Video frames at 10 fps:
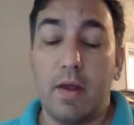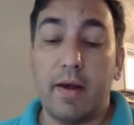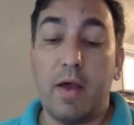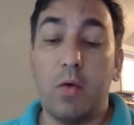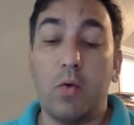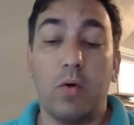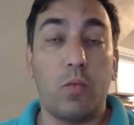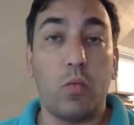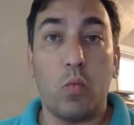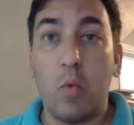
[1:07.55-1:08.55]
Now,
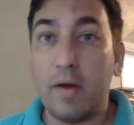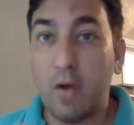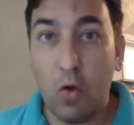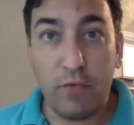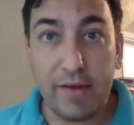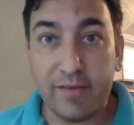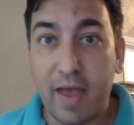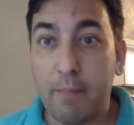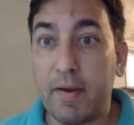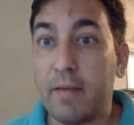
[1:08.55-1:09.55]
when COVID is
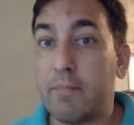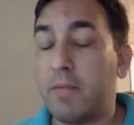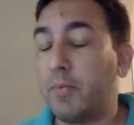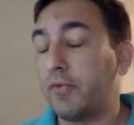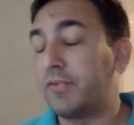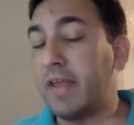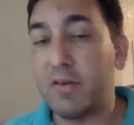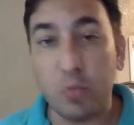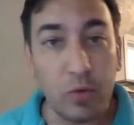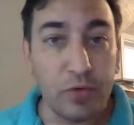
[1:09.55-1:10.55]
happening, people's
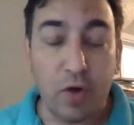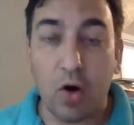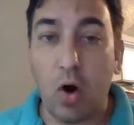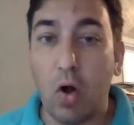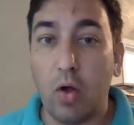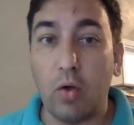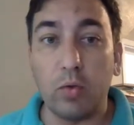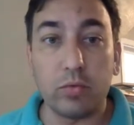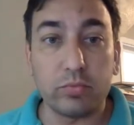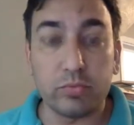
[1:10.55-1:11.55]
schedules are
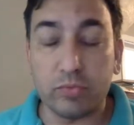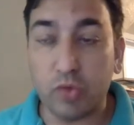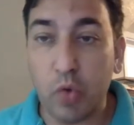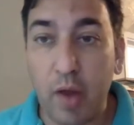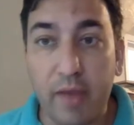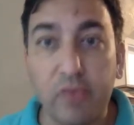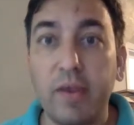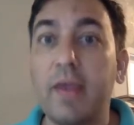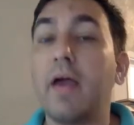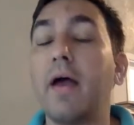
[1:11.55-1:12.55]
all
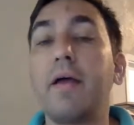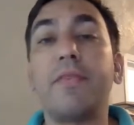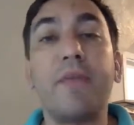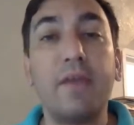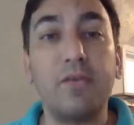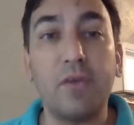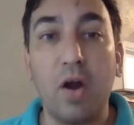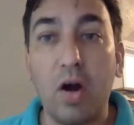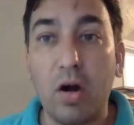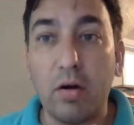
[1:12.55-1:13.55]
crazy. Things
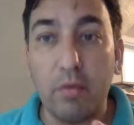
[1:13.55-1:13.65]
are